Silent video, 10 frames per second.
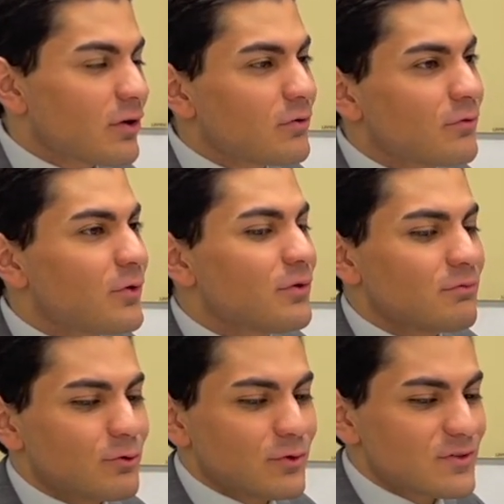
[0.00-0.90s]
a very
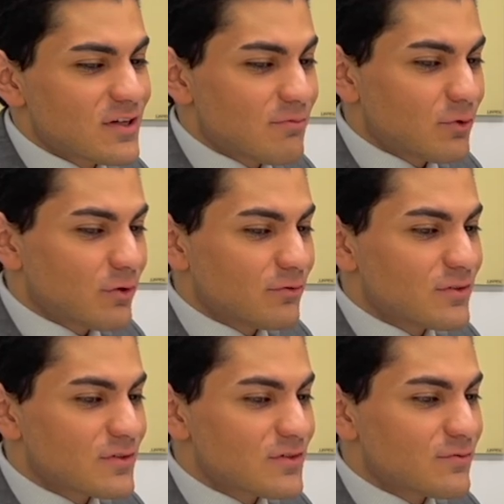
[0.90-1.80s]
good example of
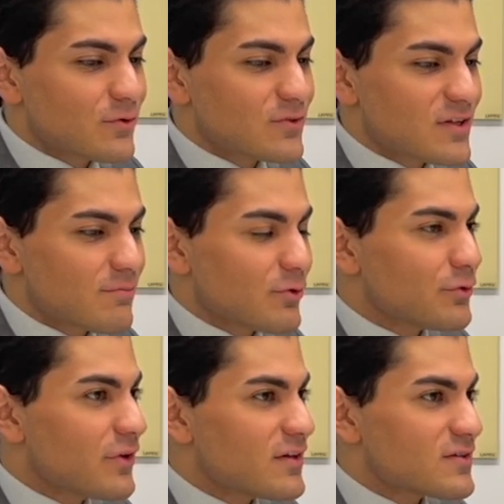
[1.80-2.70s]
this is, for example,
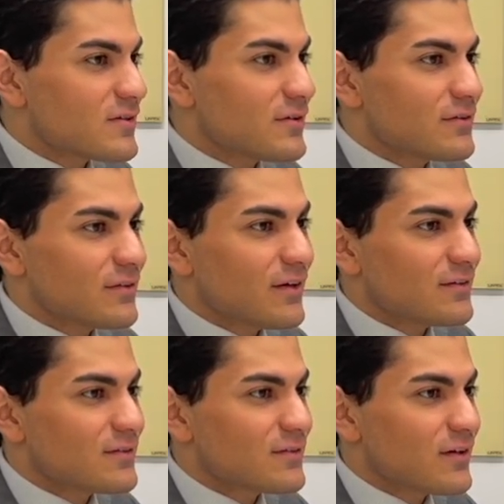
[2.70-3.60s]
Tesla, that
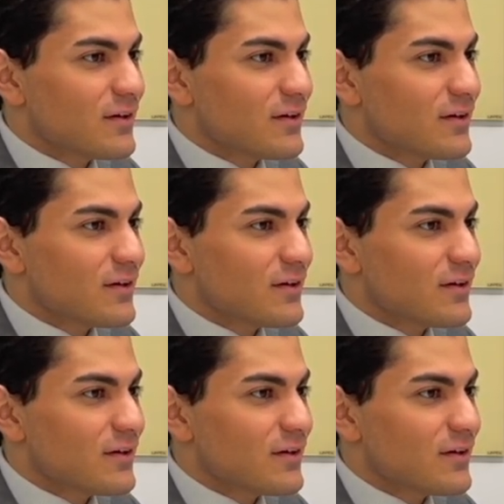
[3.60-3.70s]
mm.